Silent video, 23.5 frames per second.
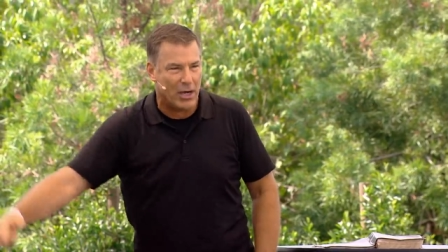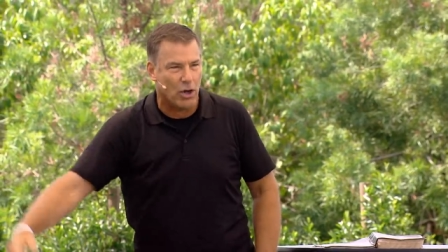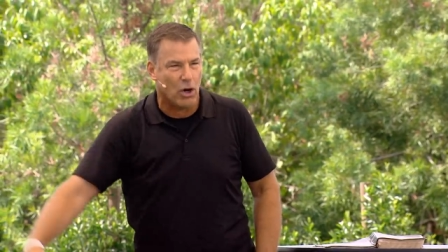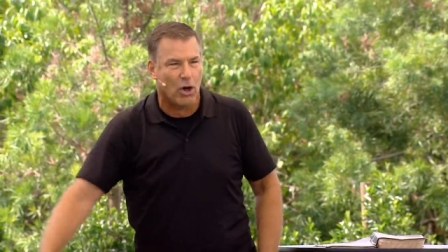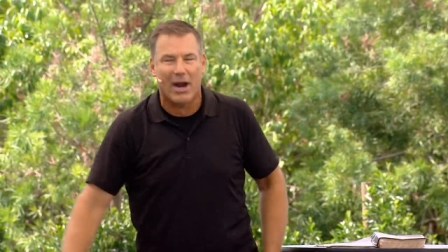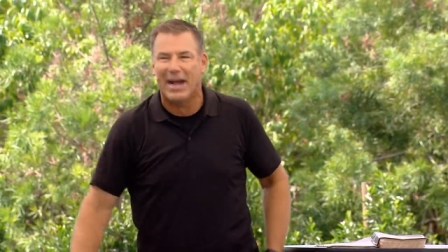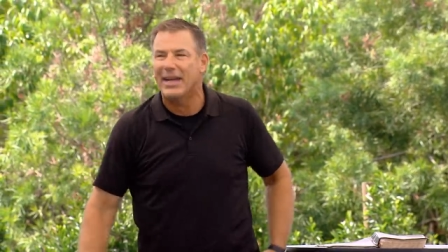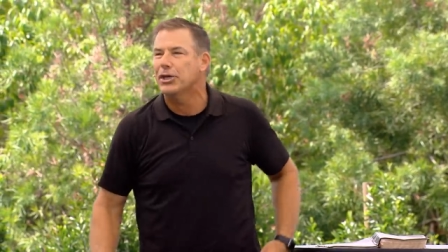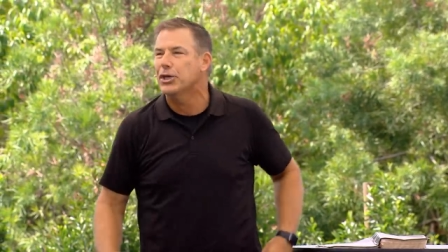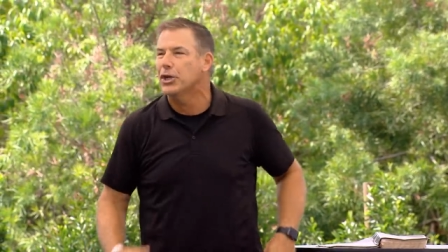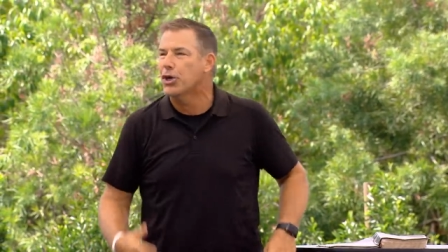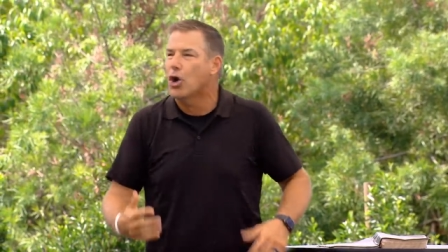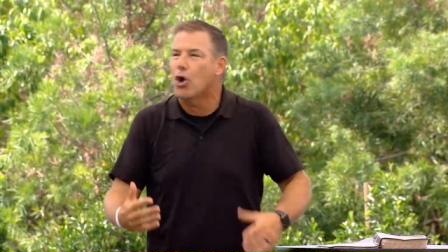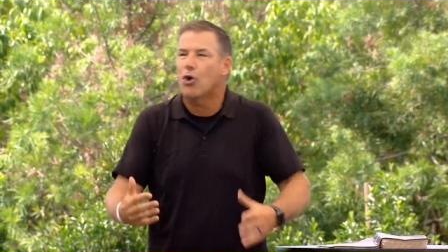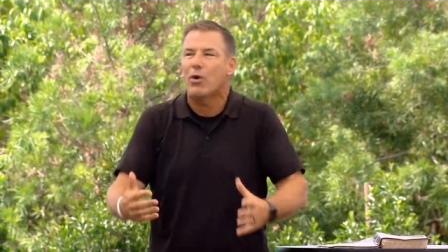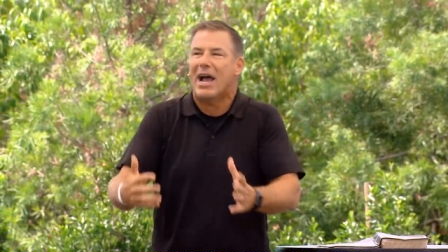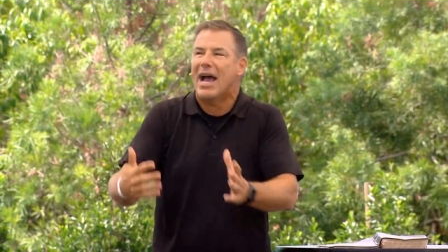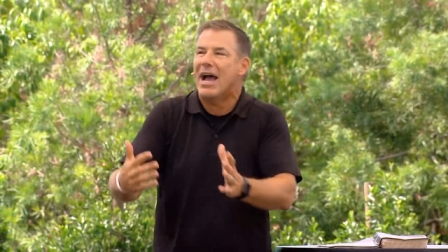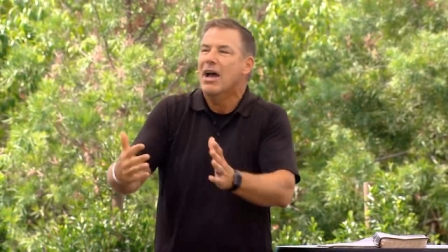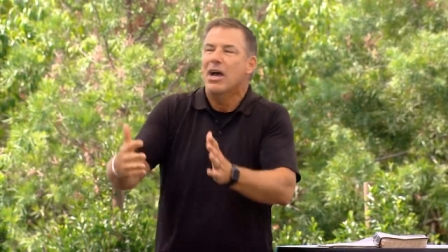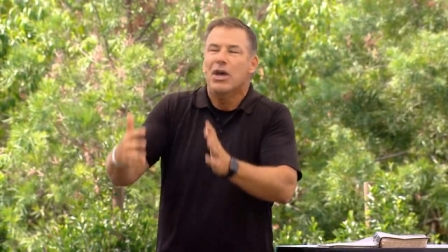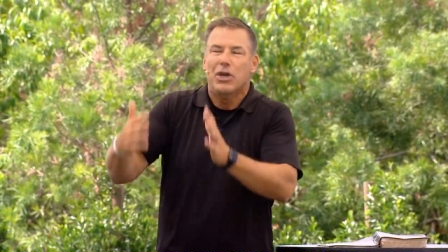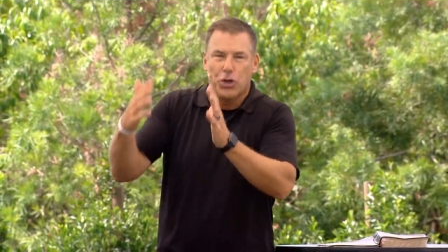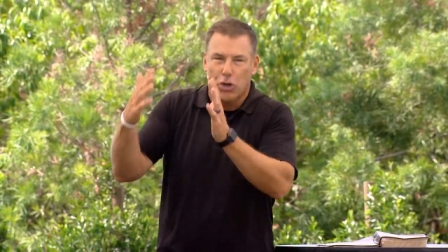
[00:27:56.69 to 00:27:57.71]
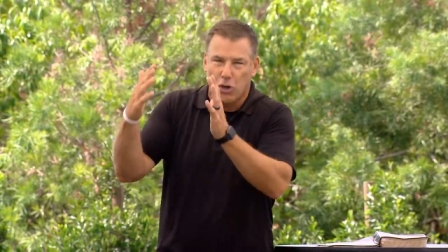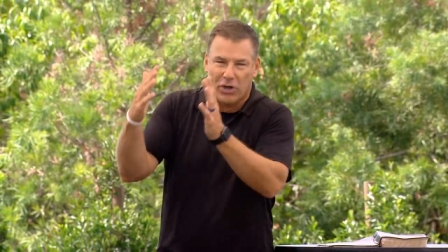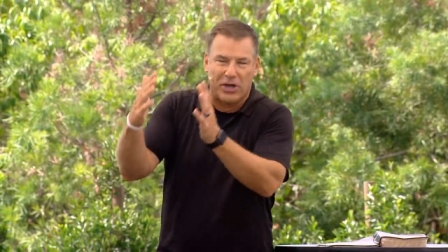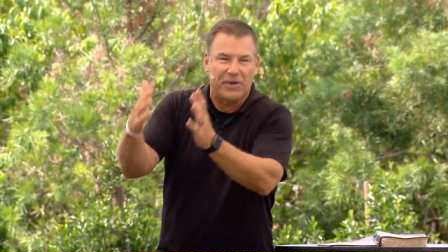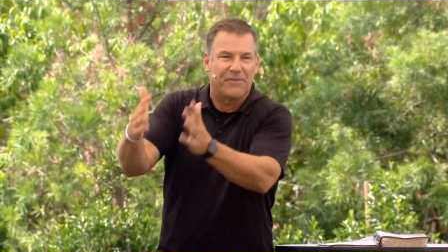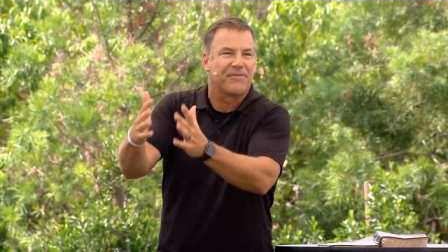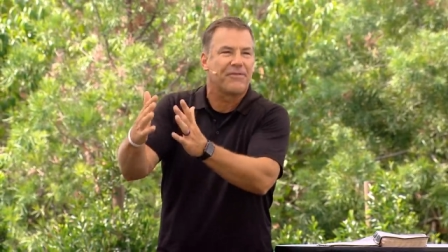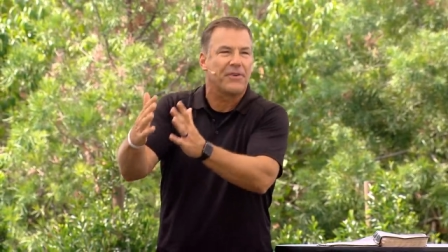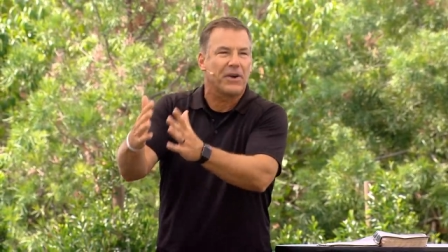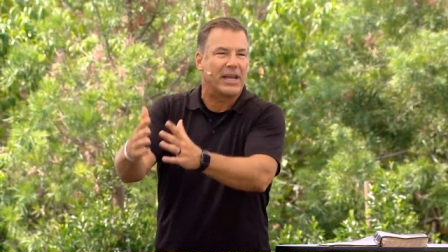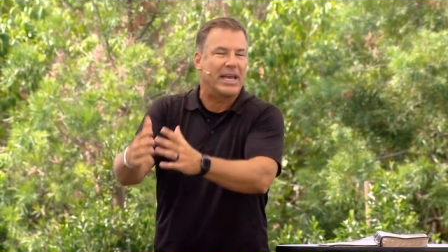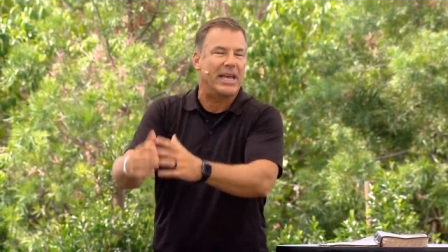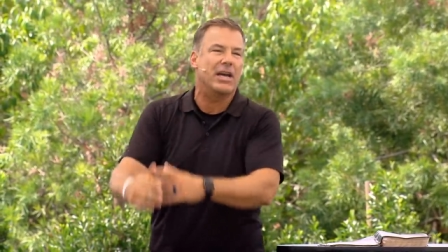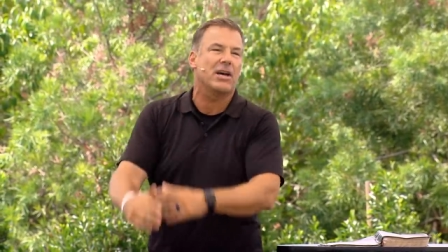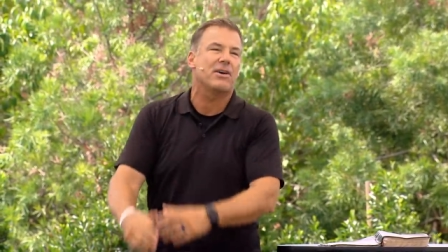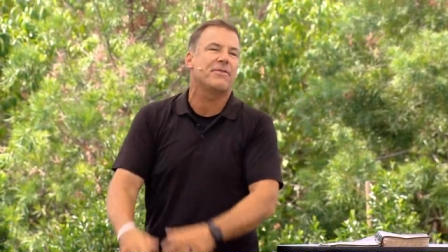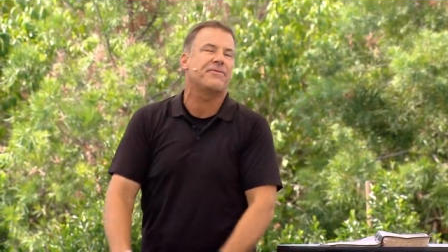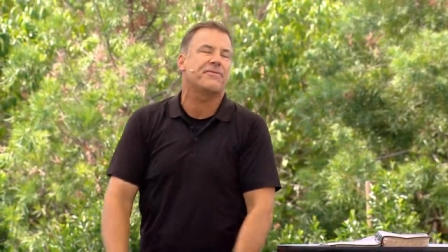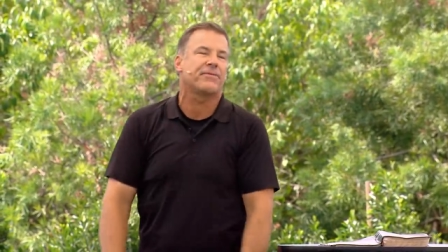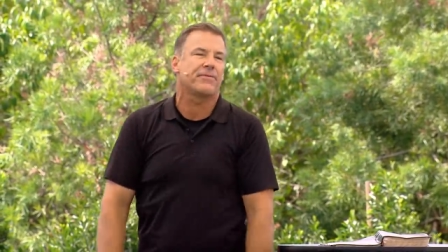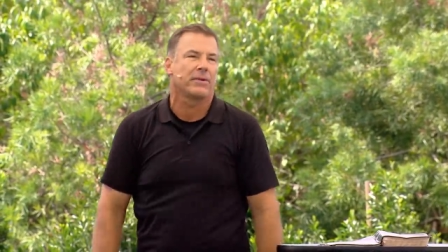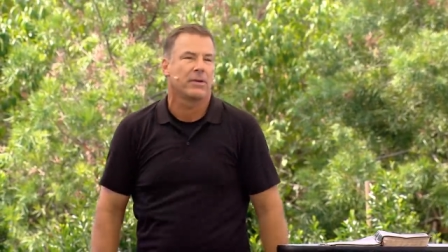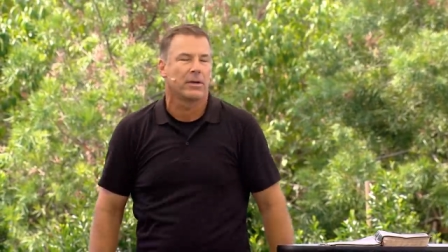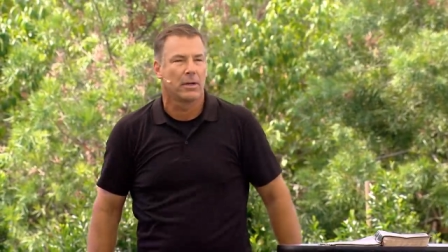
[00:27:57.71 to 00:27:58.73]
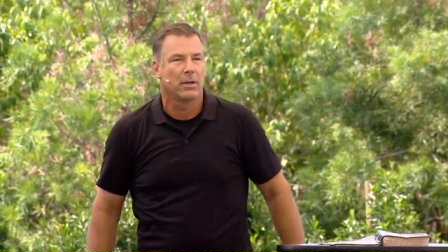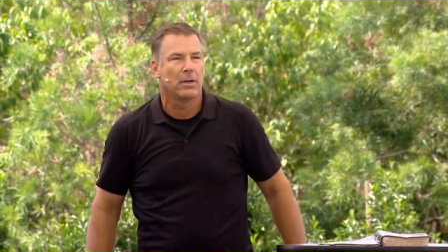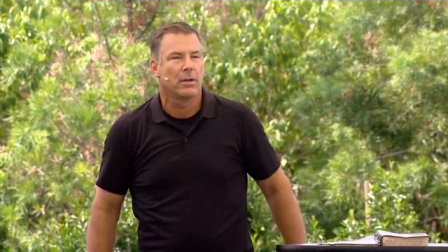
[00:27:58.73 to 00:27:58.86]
All right, you don't have you can forgive